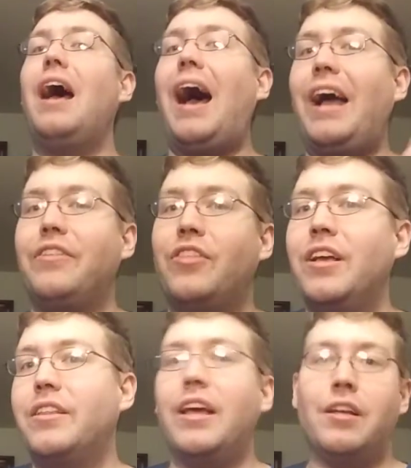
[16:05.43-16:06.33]
I
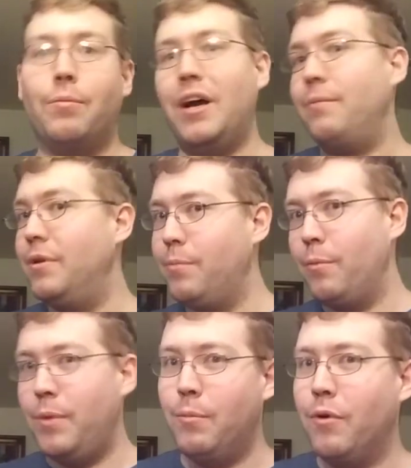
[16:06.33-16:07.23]
think they could have probably been
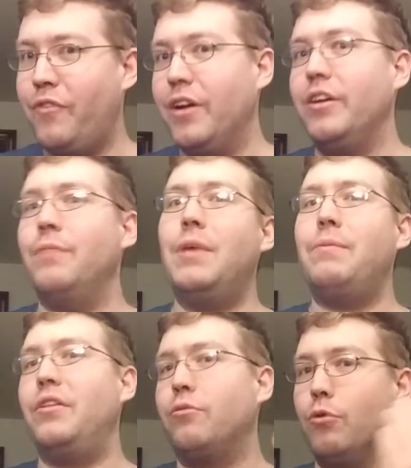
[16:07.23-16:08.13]
a bit more varied and
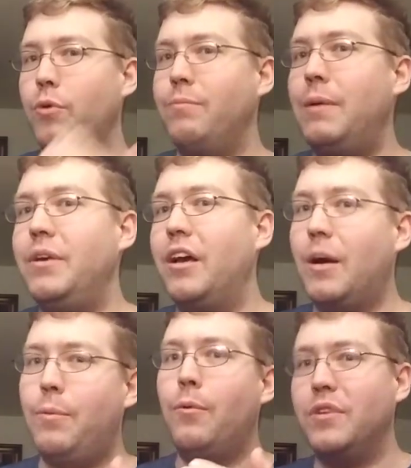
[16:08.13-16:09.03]
maybe threw in maybe a
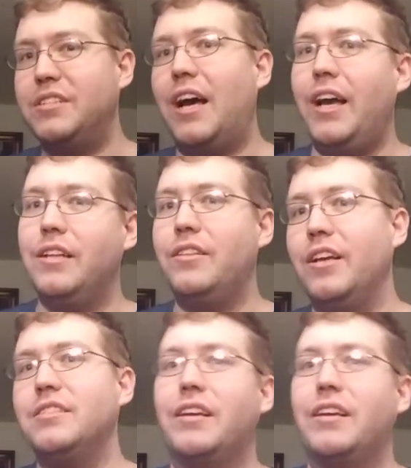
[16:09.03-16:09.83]
couple more side things,